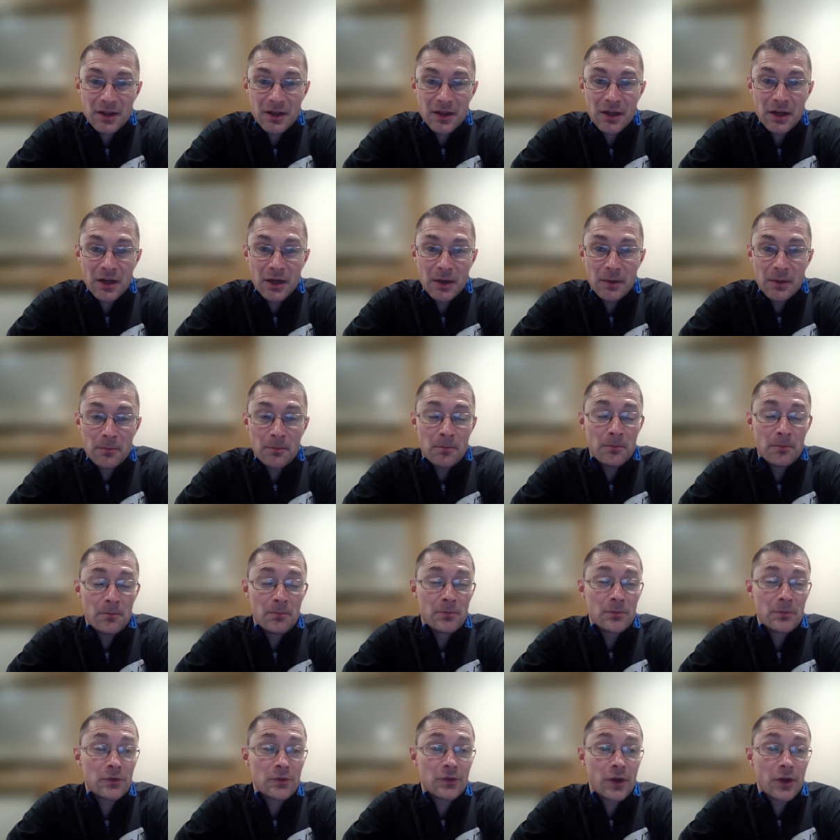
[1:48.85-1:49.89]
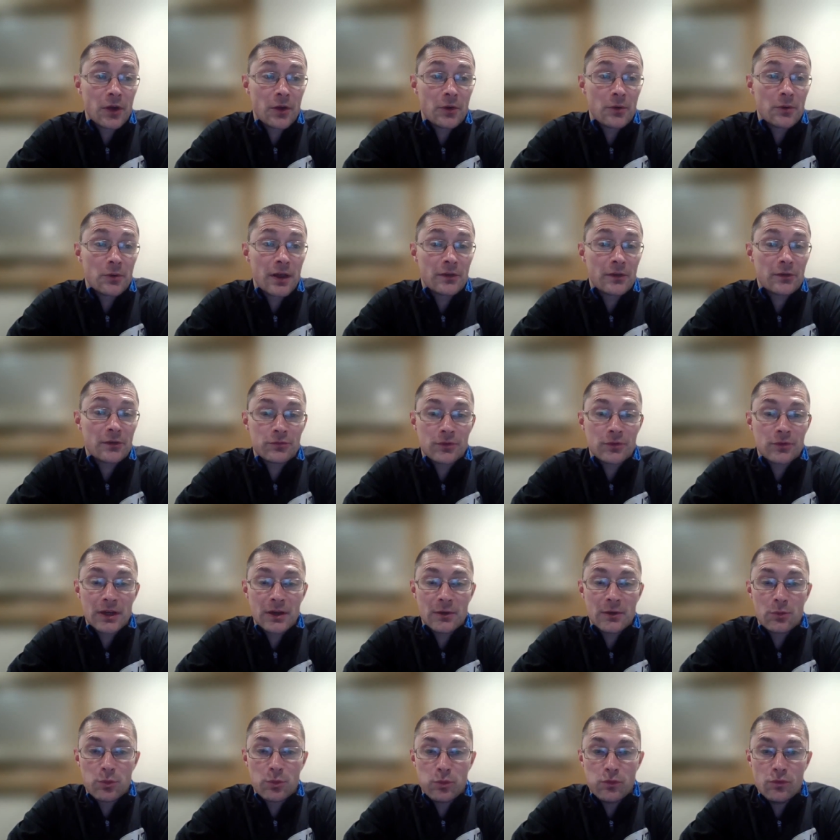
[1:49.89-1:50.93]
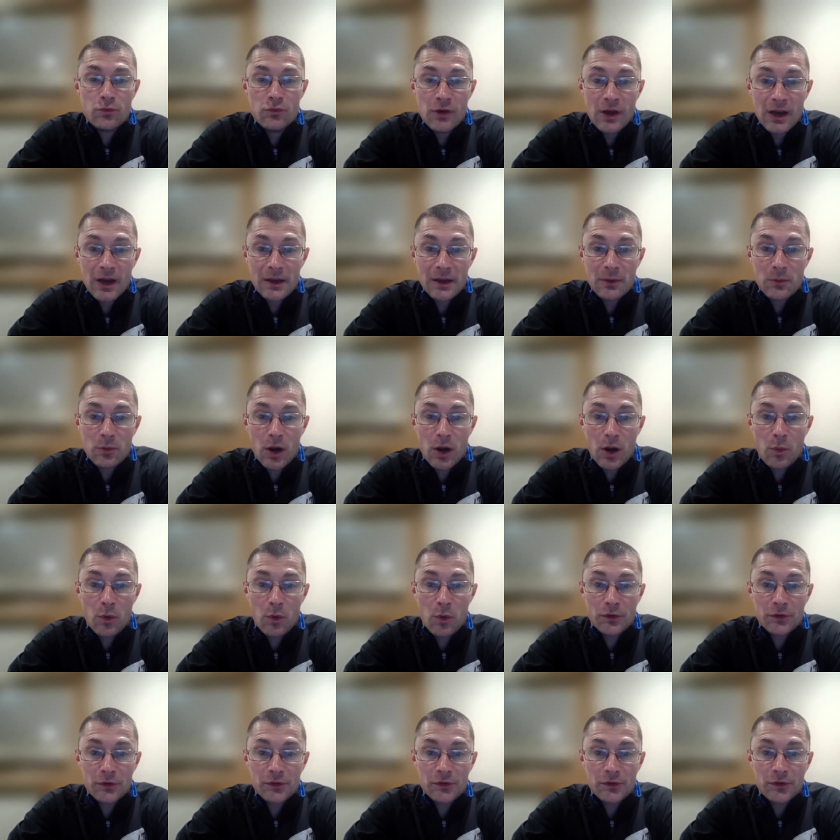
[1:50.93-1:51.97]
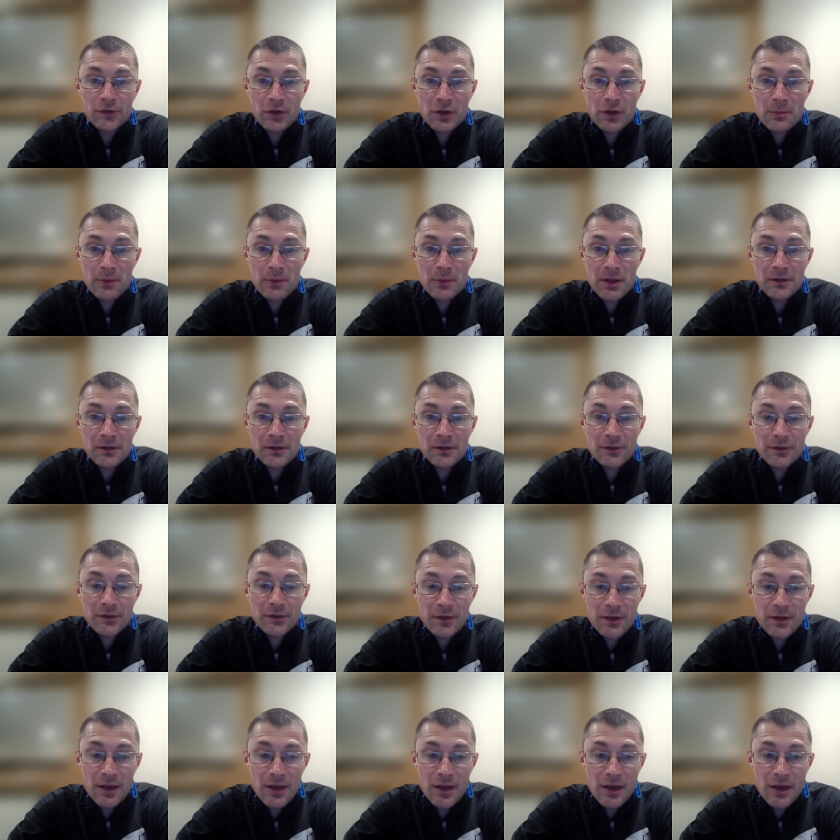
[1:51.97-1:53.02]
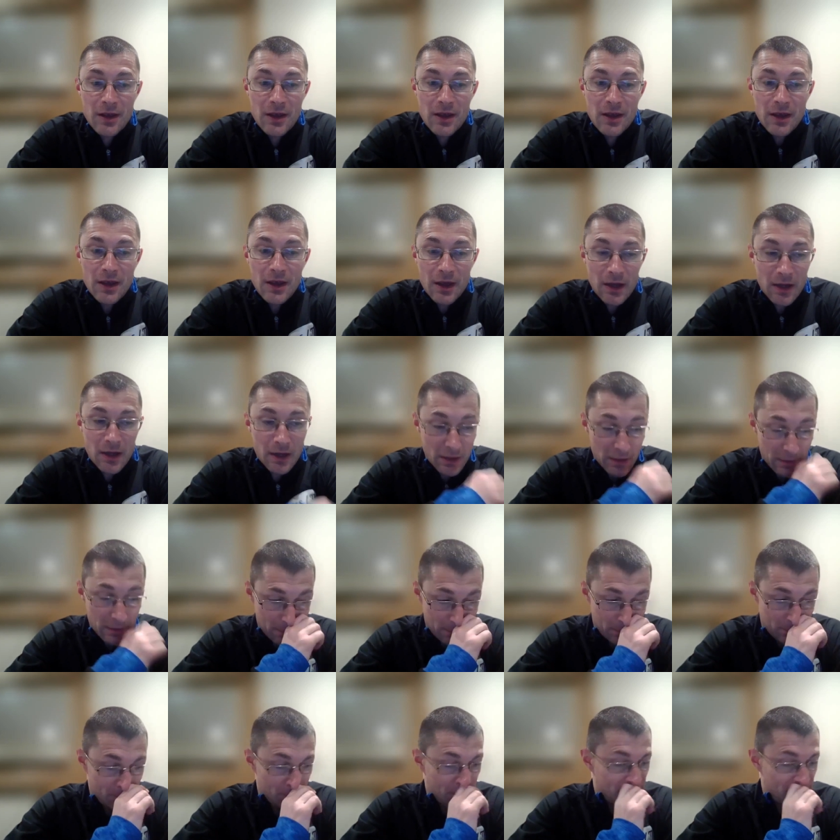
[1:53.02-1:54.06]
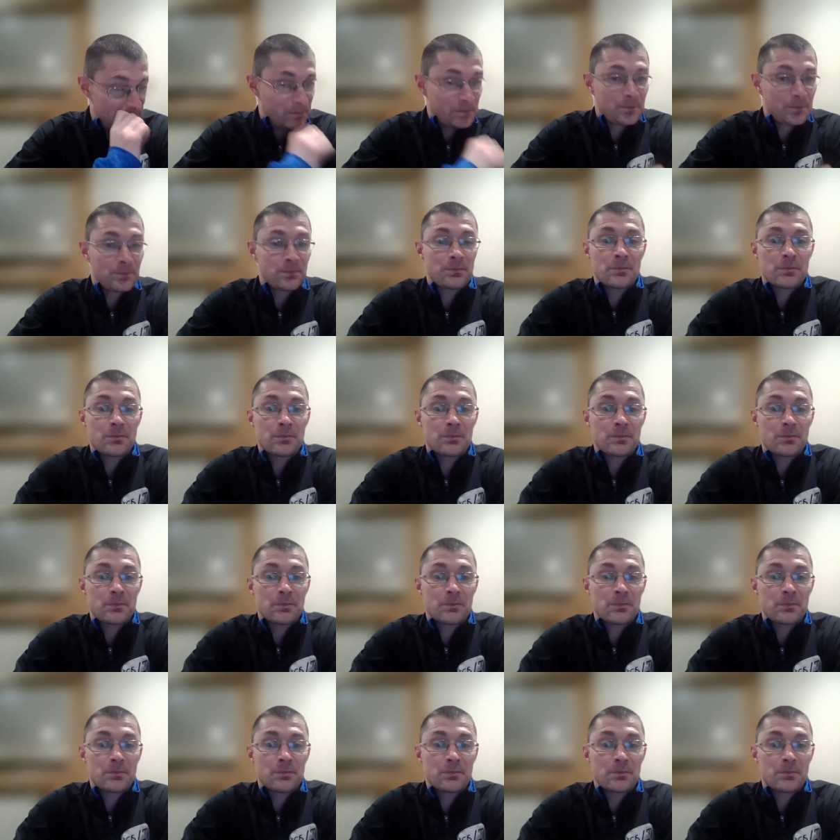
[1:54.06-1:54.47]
Um, so that's really, really what I want to document. Um,